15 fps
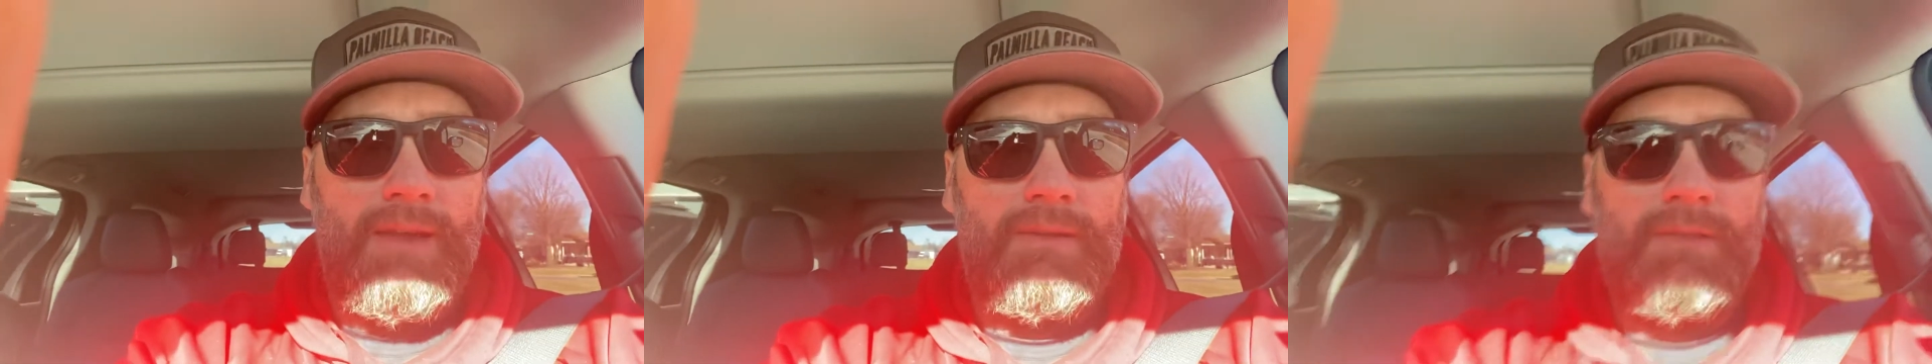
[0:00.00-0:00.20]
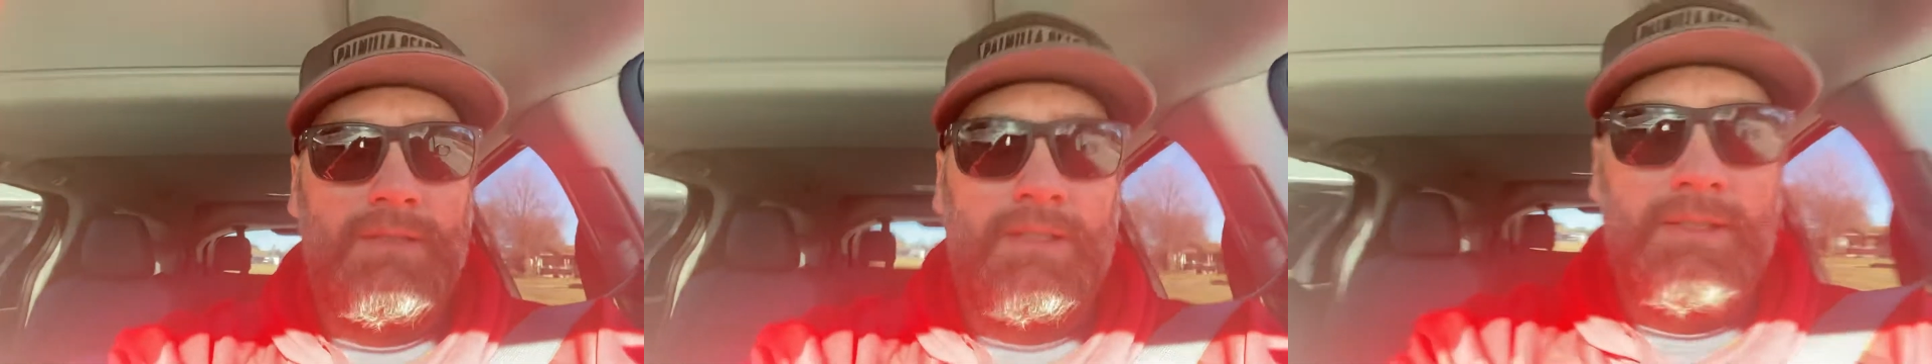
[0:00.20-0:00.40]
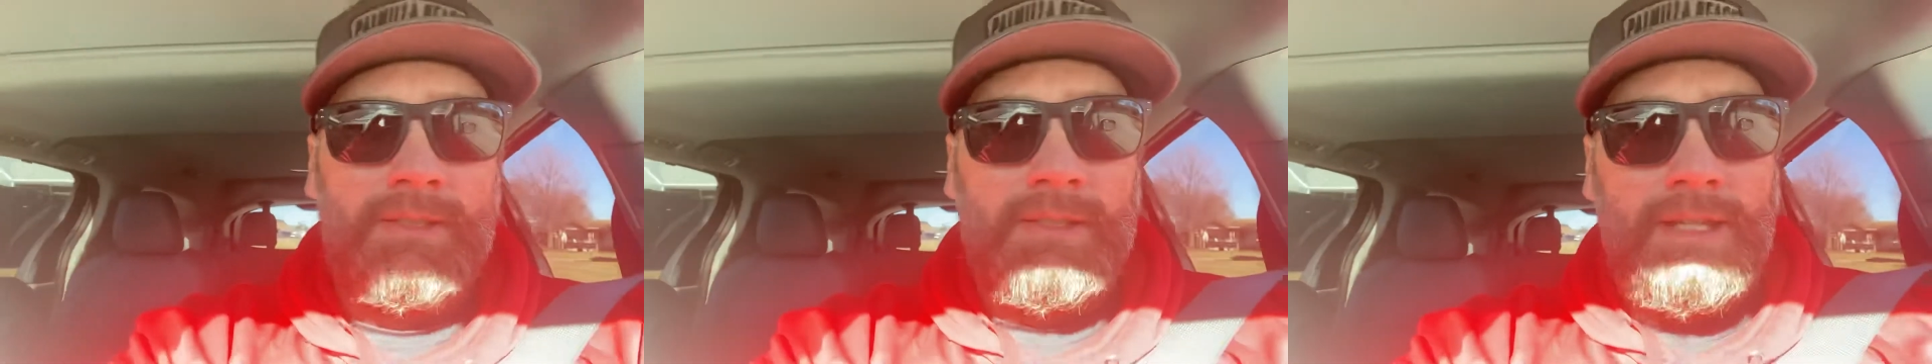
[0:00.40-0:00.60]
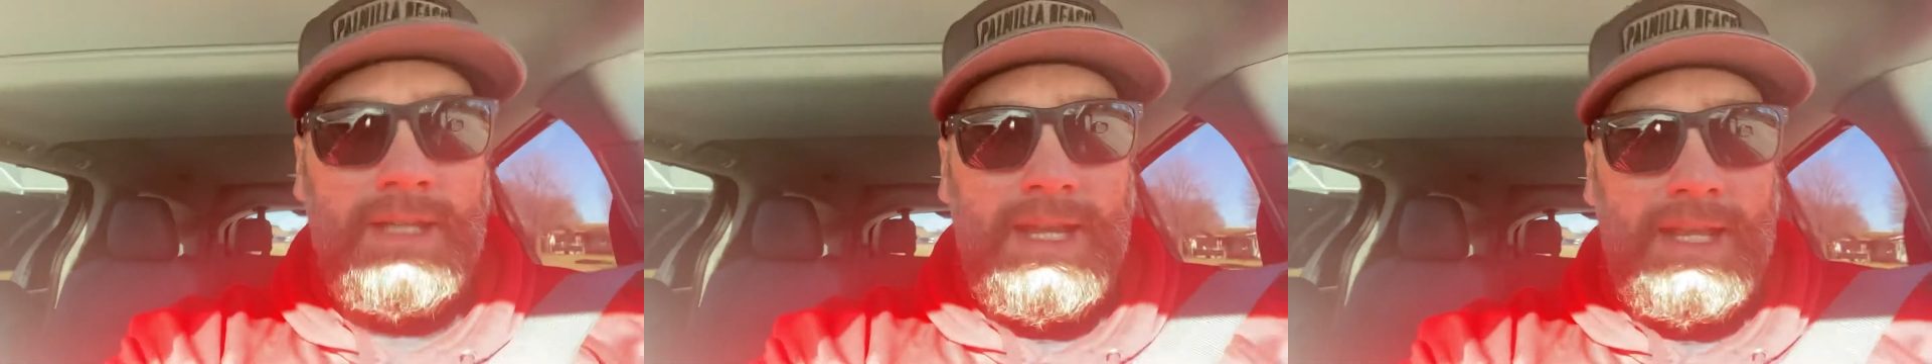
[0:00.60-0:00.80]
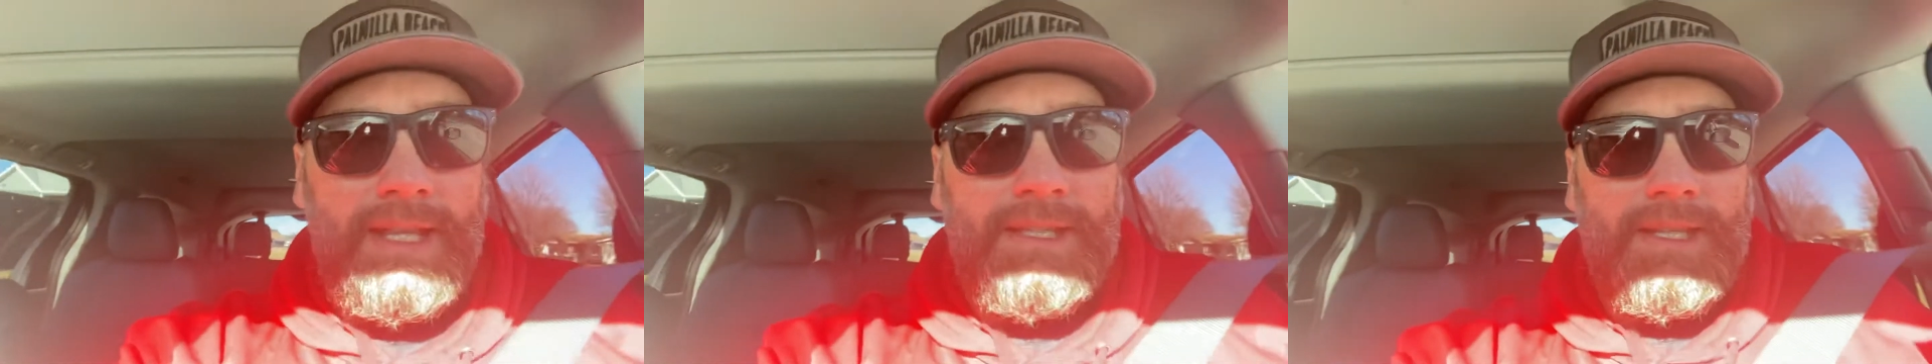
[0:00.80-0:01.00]

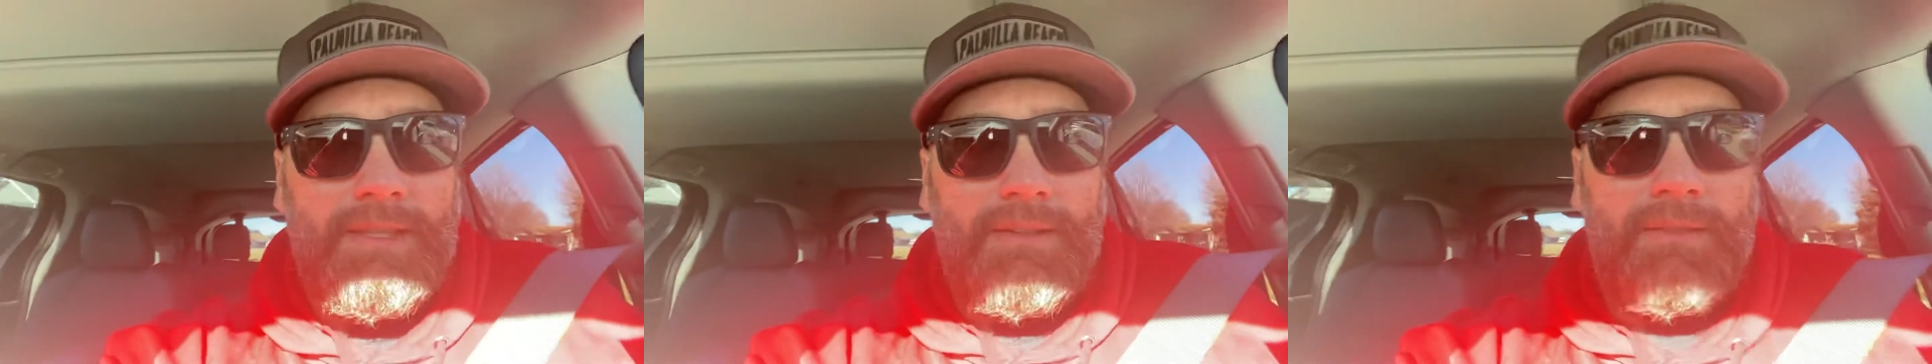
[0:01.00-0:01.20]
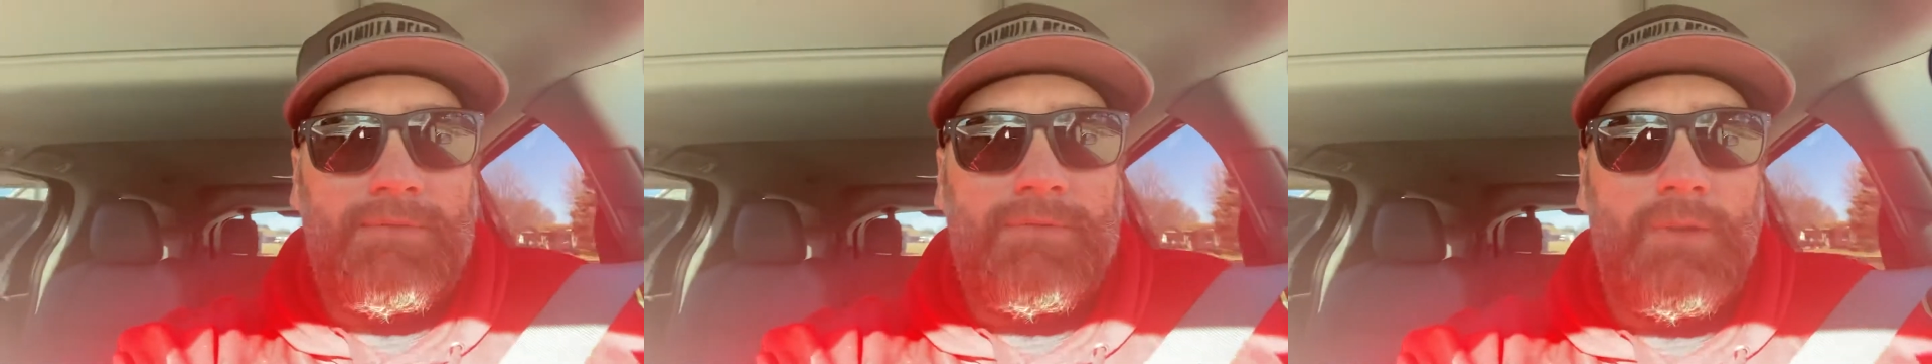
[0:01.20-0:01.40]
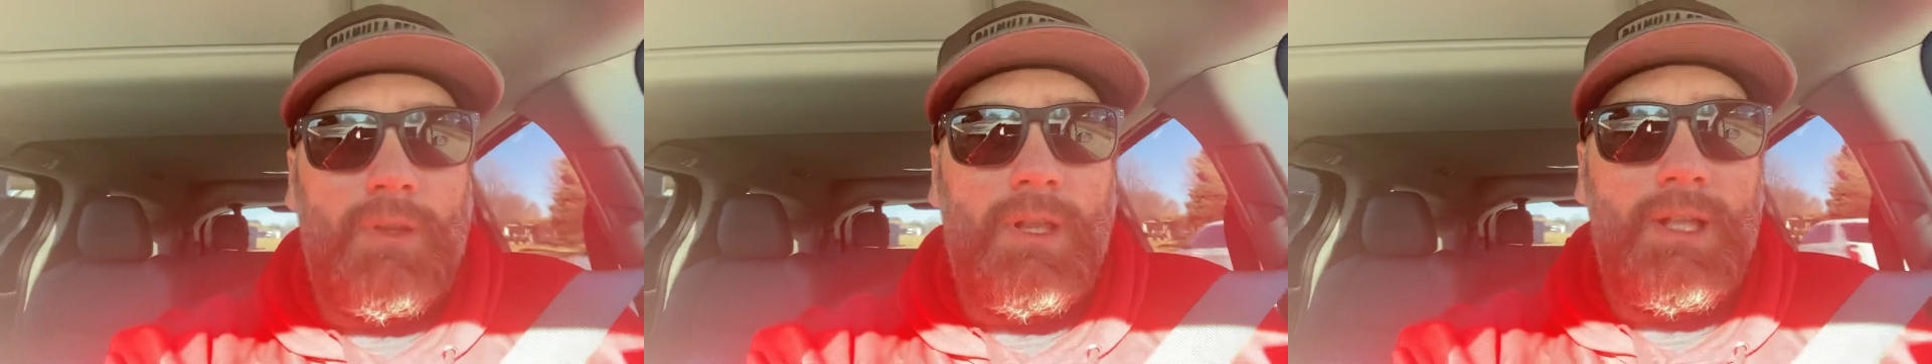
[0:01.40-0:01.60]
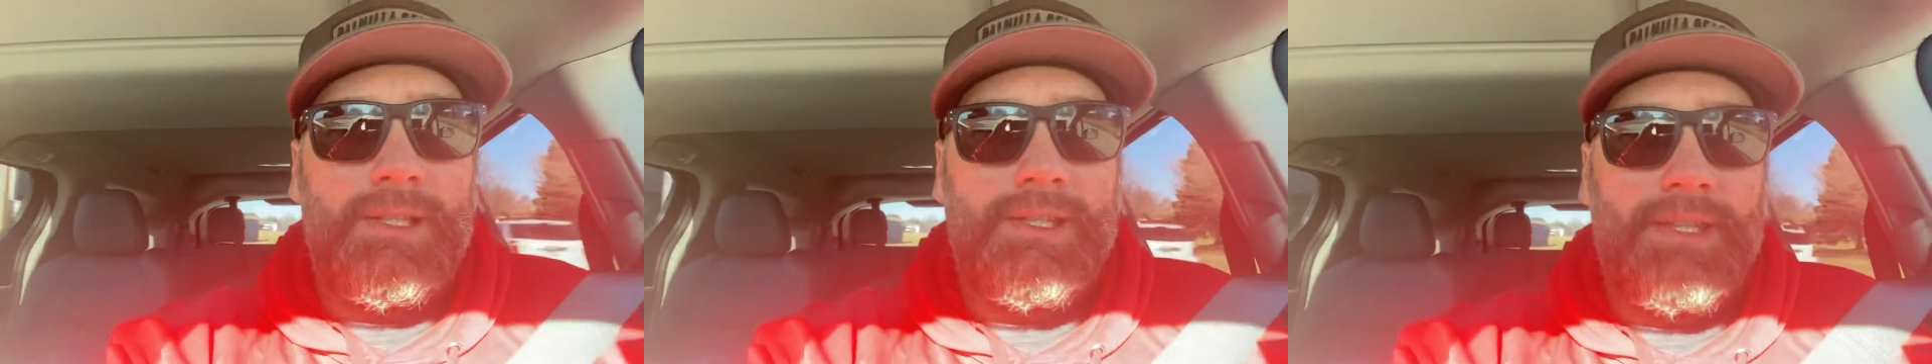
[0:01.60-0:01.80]
and it's either a full-on